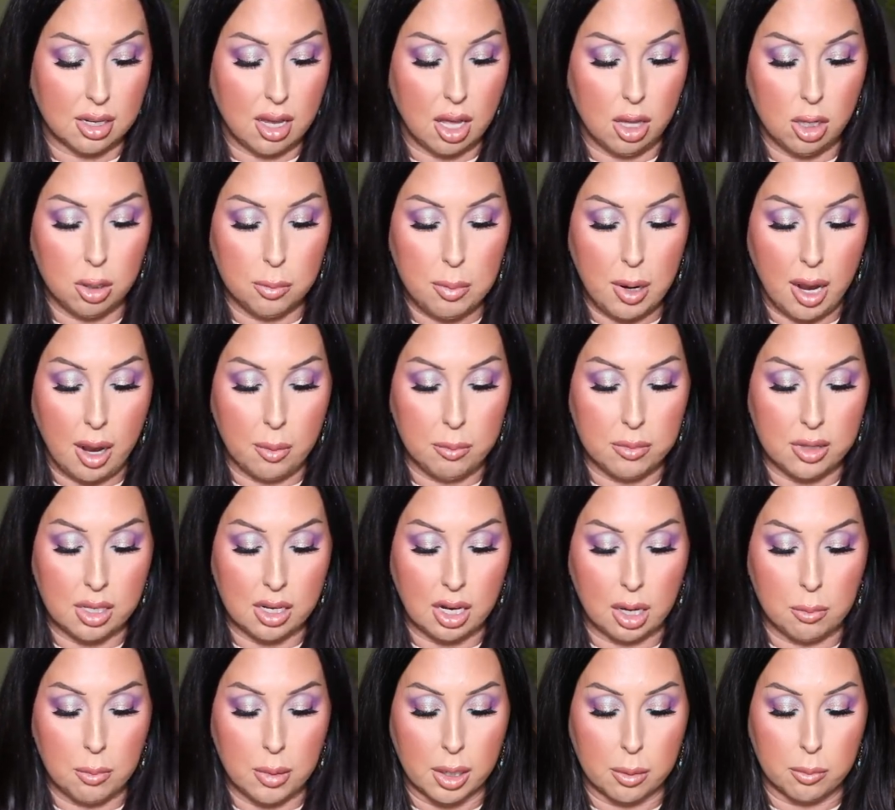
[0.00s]
ColourPop The
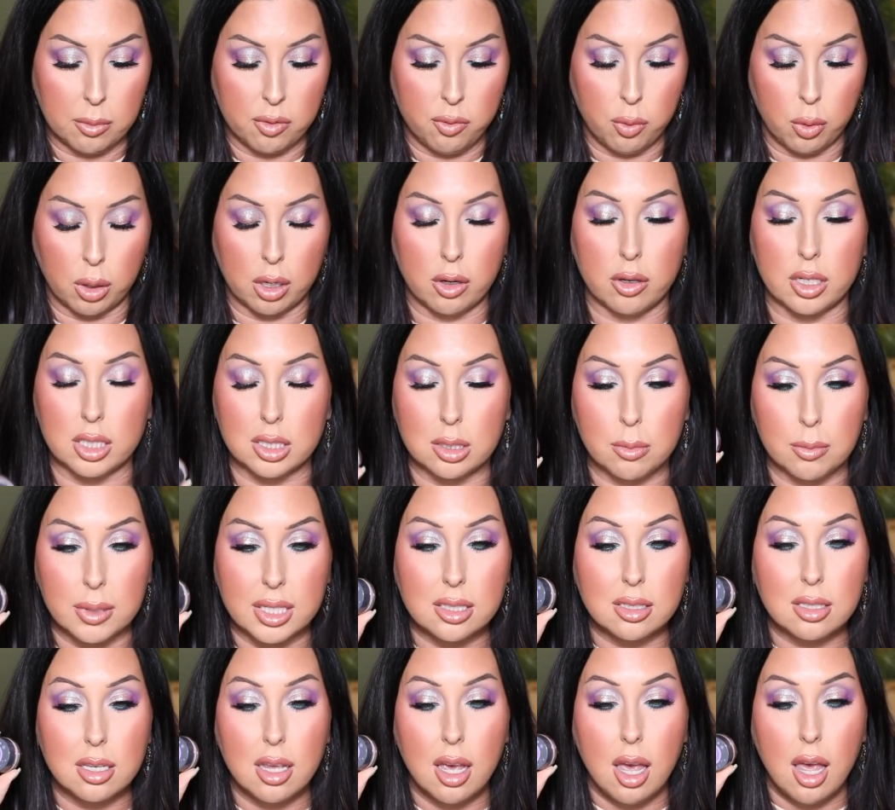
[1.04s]
Nightmare Before
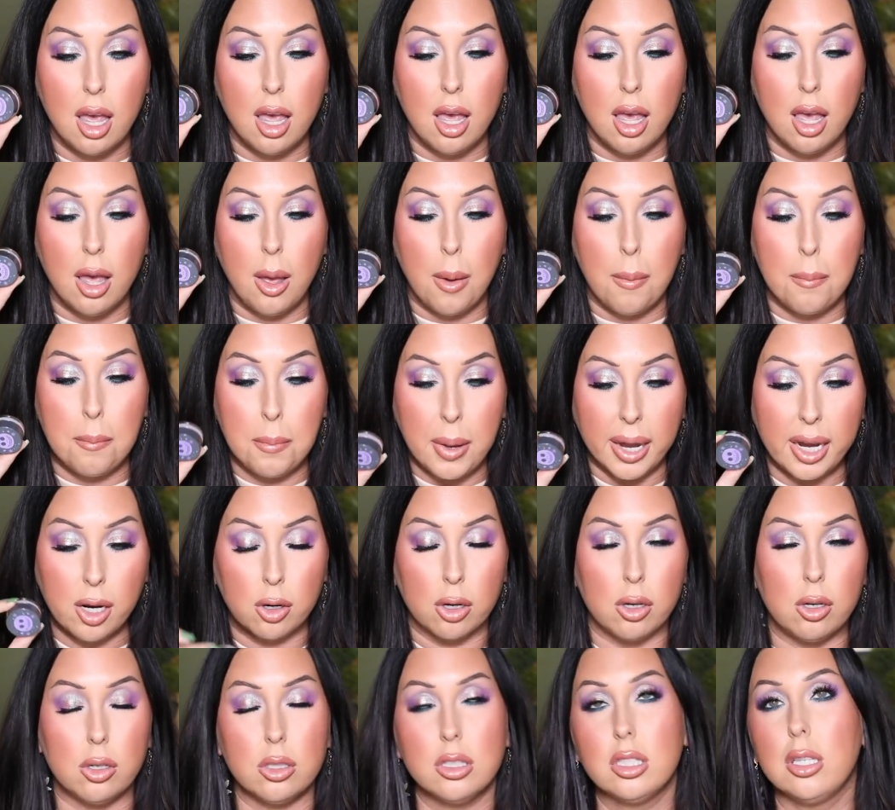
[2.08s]
Christmas Barrel.